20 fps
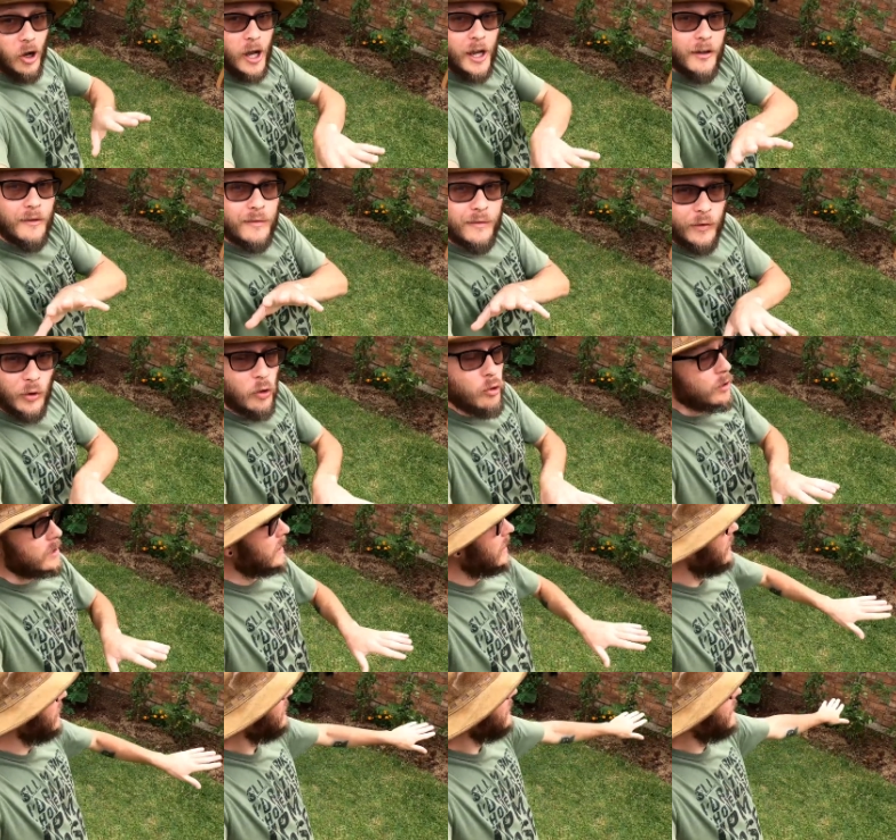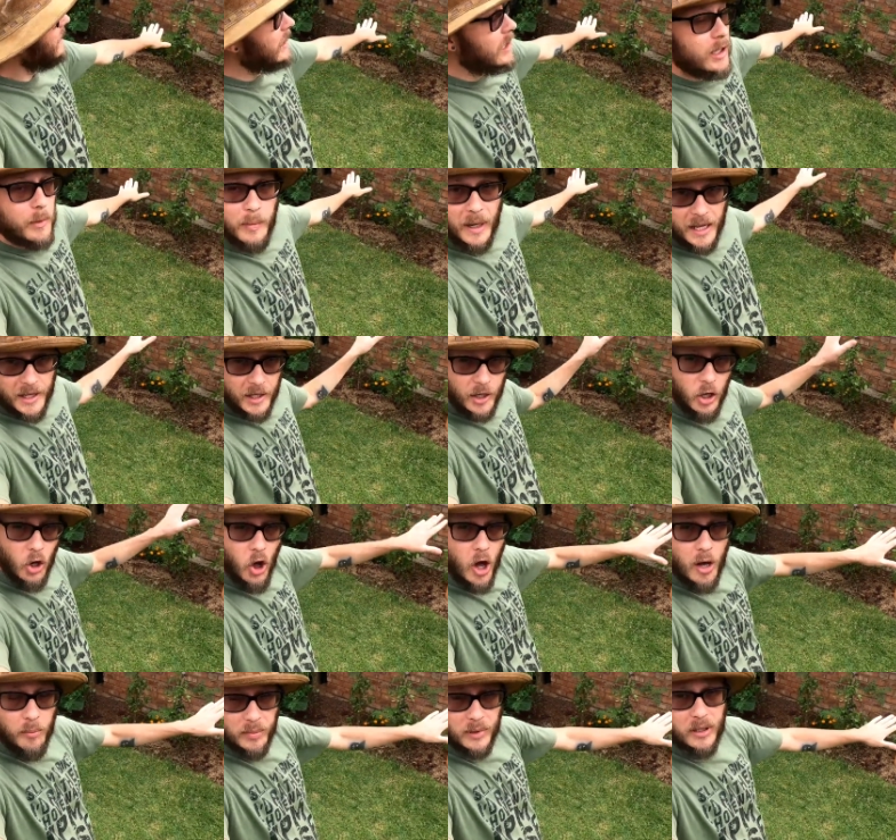Going forward, here by the
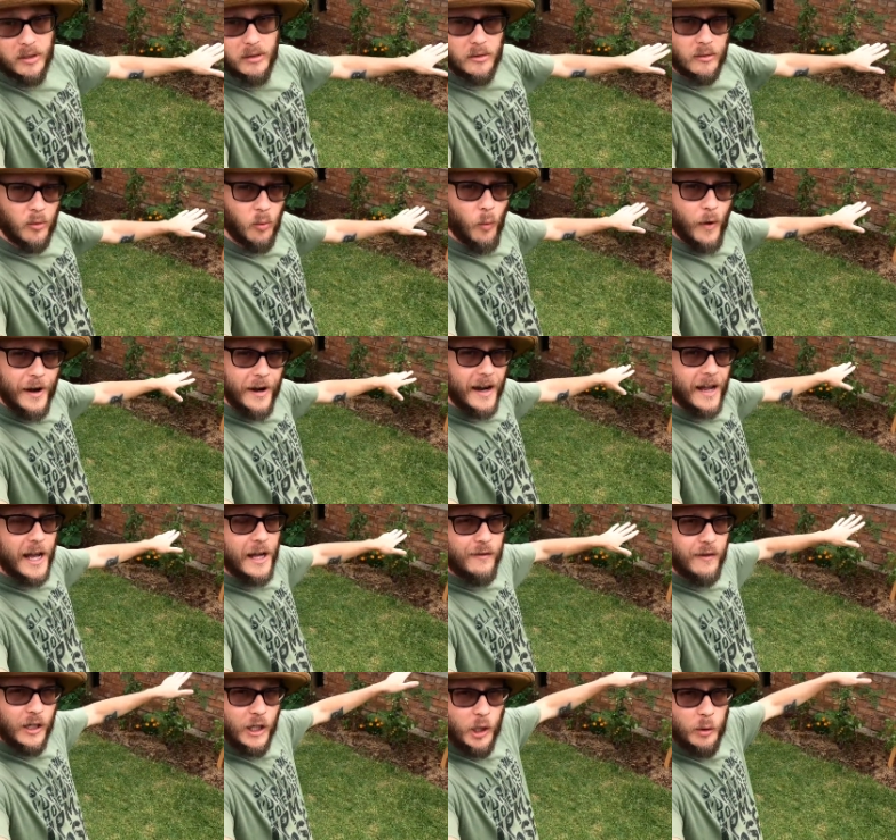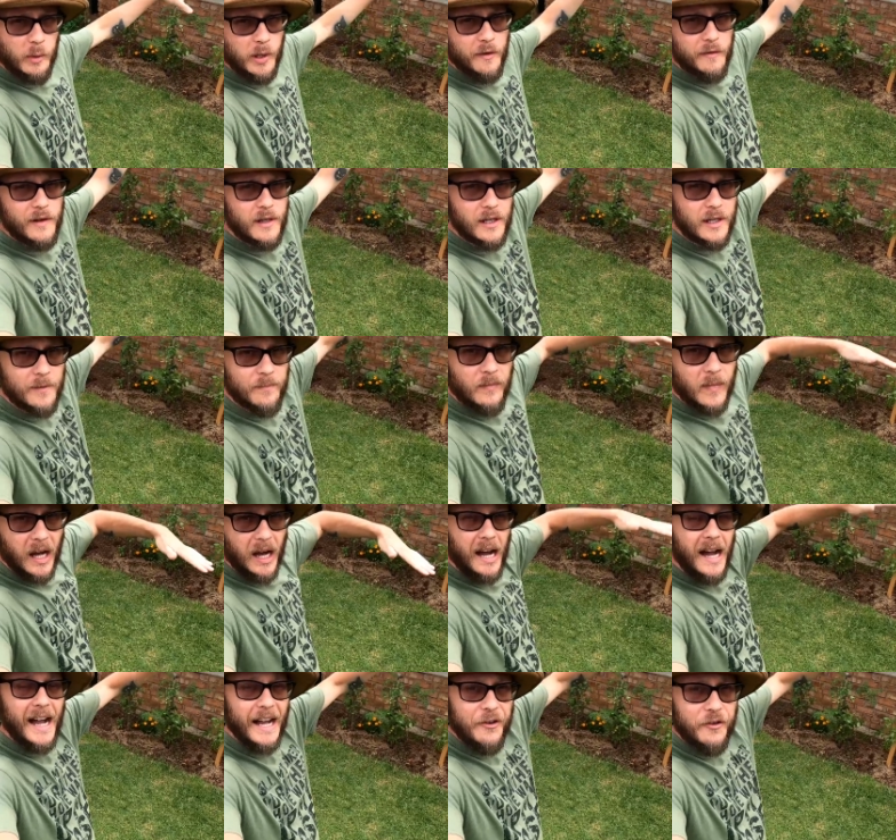Lapa, where I have a little bit of a
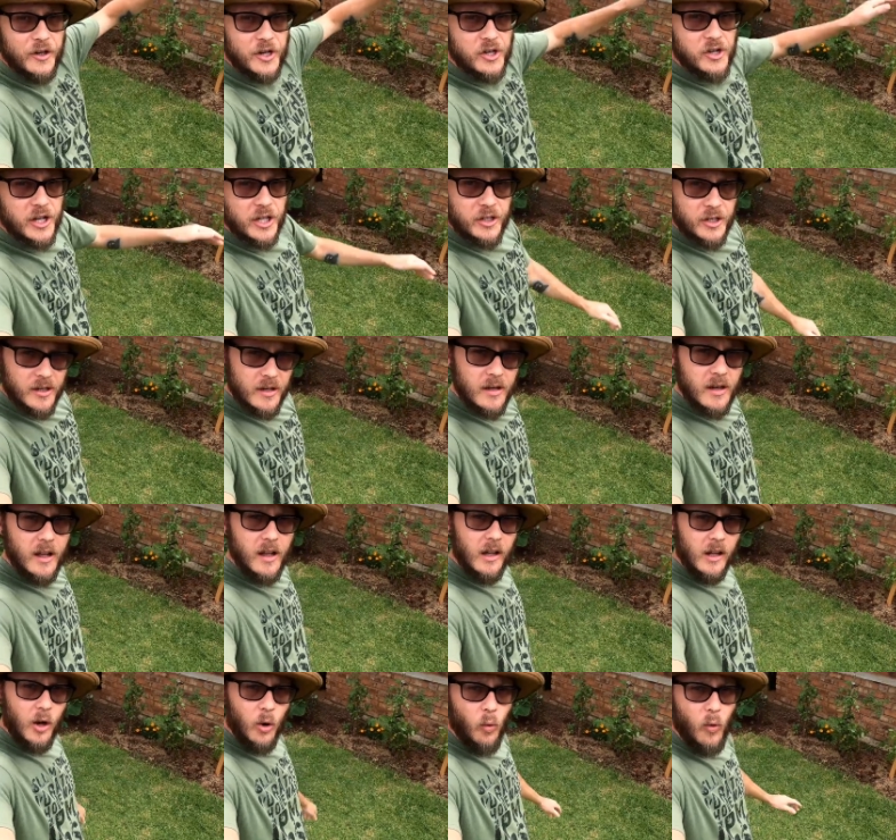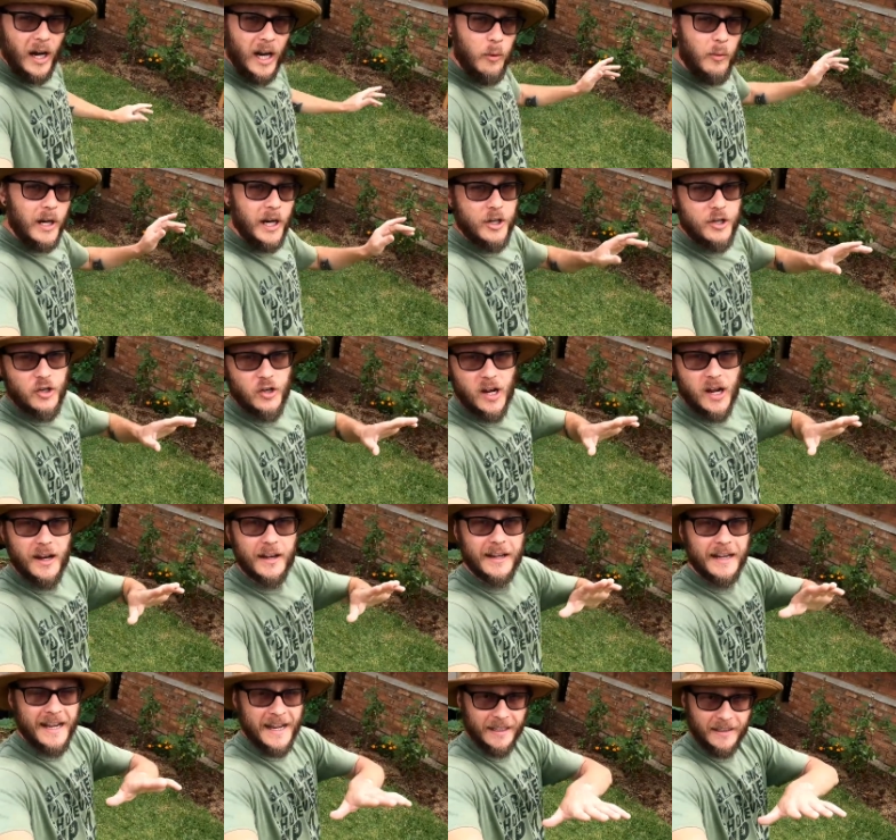height restriction, what I want to
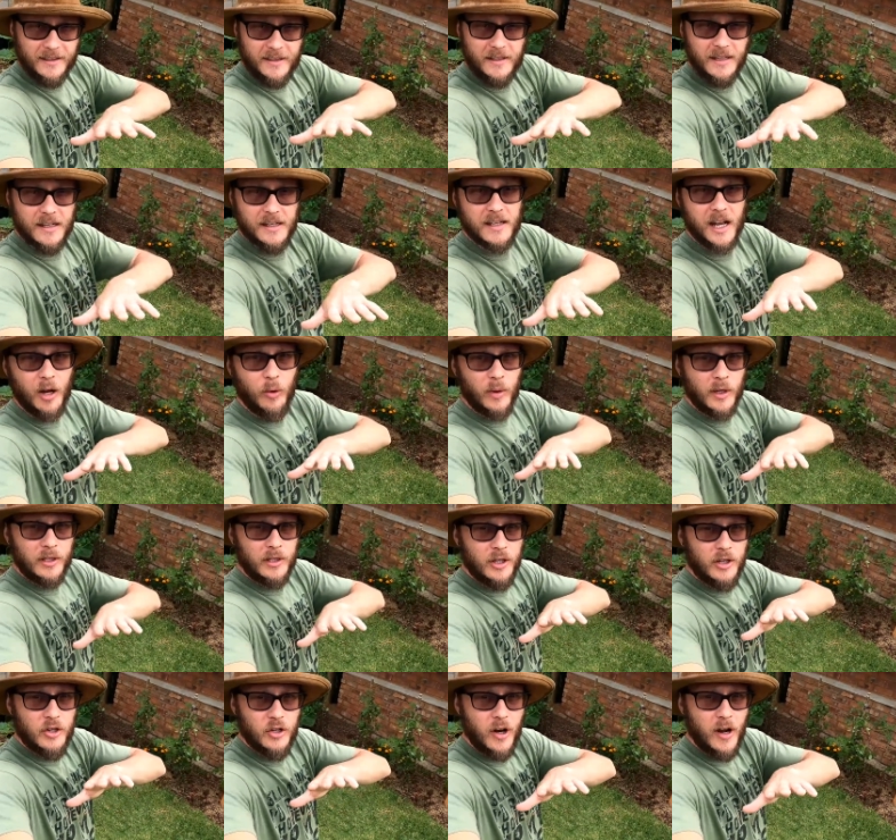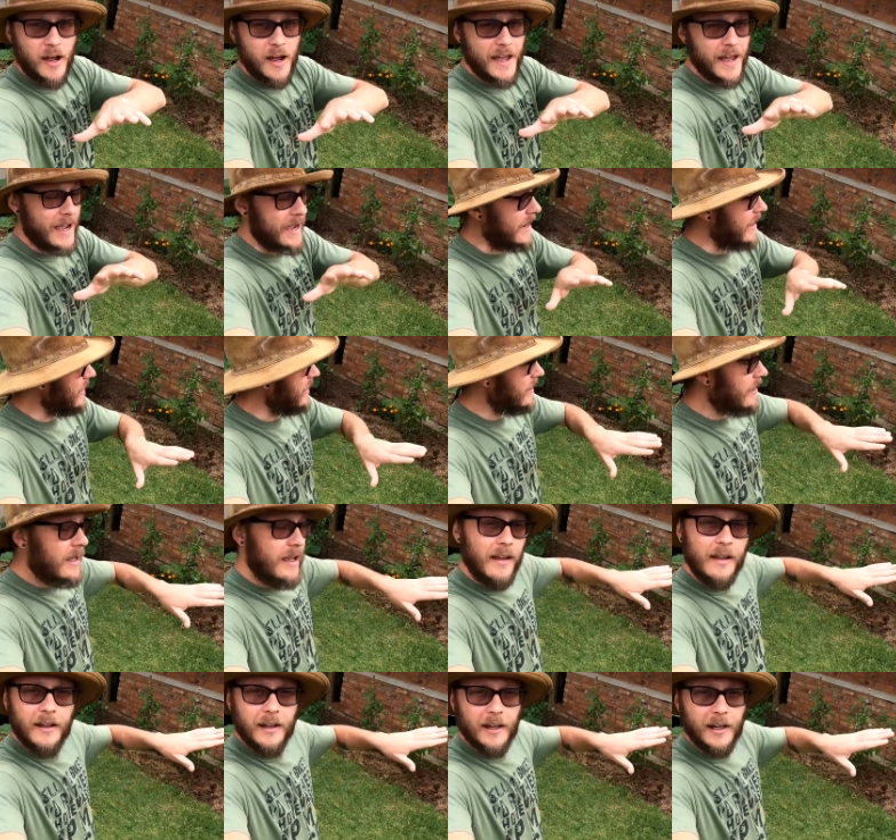try next is I want to try and
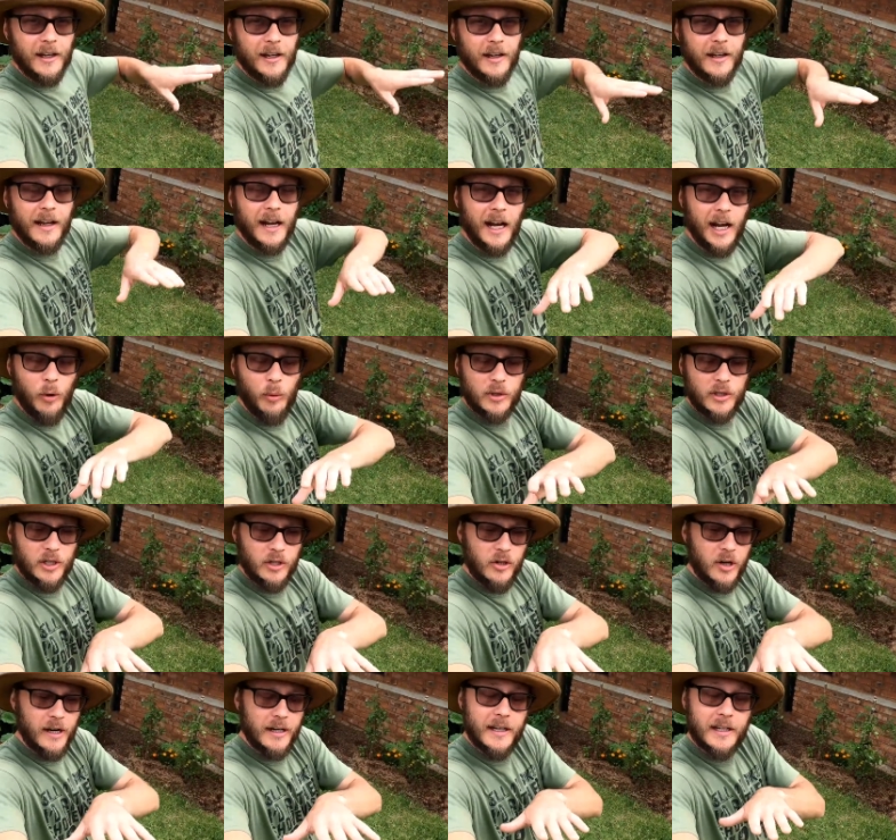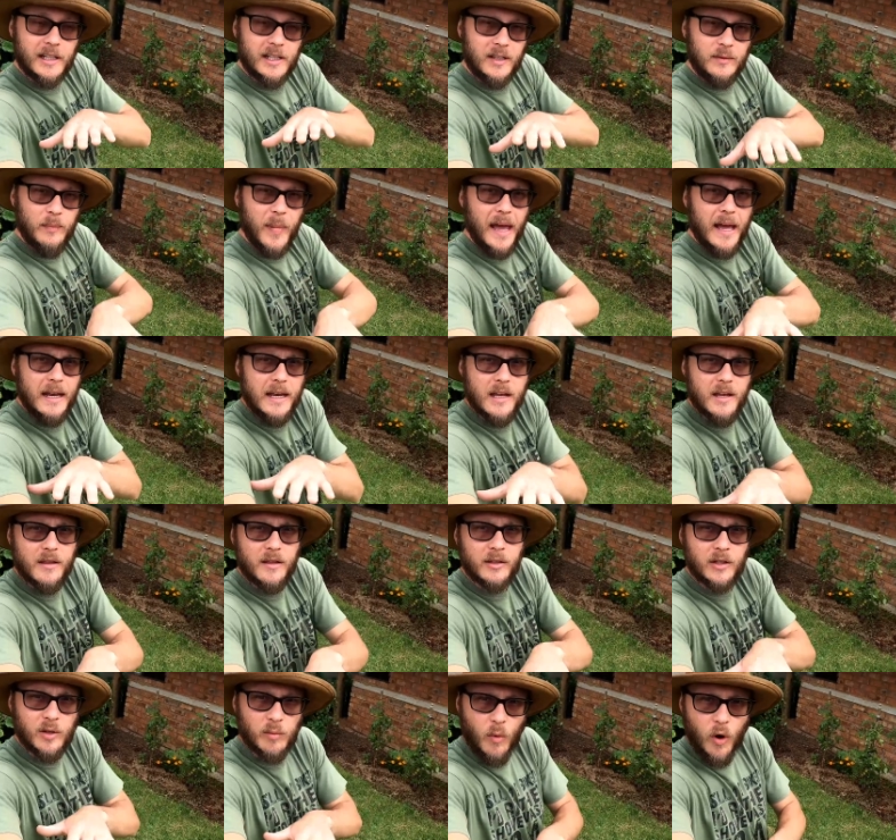
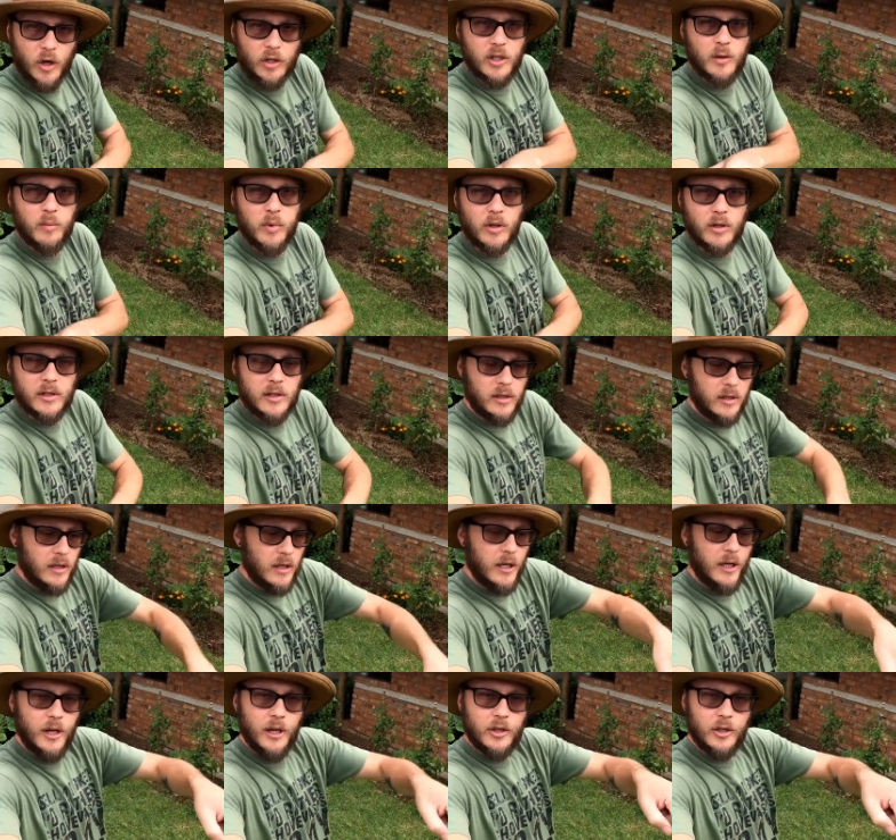espalier the tomato plants.